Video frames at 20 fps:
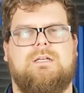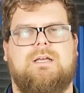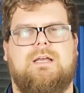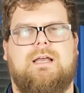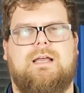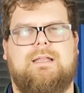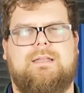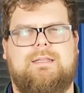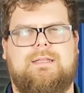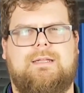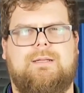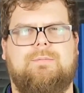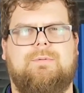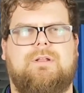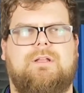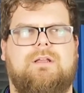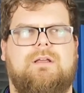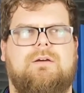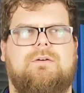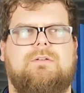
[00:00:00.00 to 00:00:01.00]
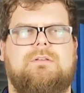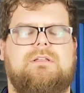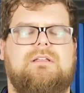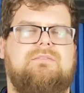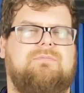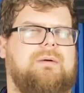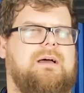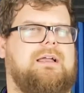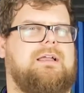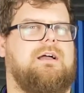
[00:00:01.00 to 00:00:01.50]
And then I'm going to go and leave
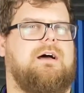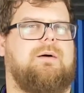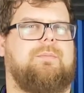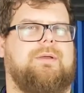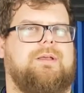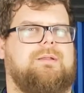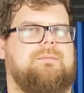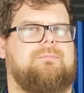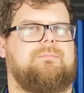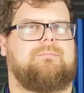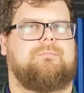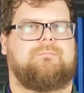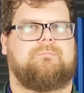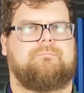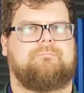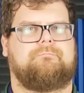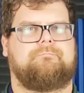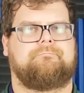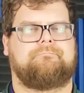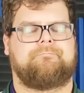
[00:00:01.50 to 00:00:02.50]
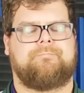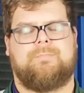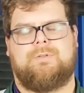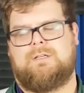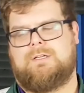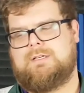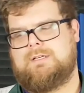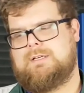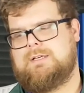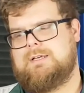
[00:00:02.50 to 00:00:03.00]
my comment.
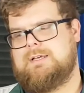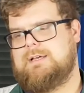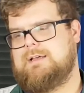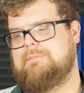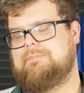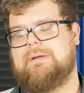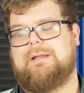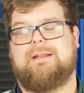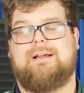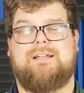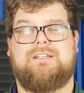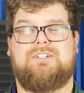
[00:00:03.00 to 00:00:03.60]
May not